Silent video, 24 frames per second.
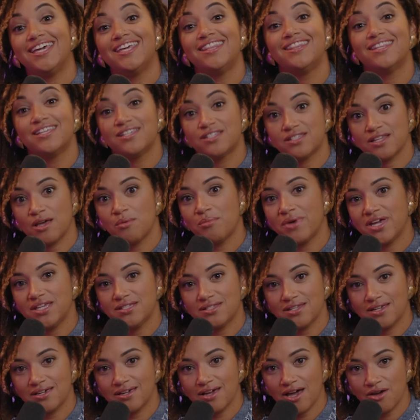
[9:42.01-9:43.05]
in this
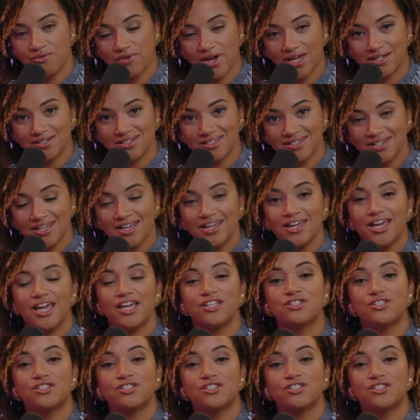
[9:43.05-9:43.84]
amazing event.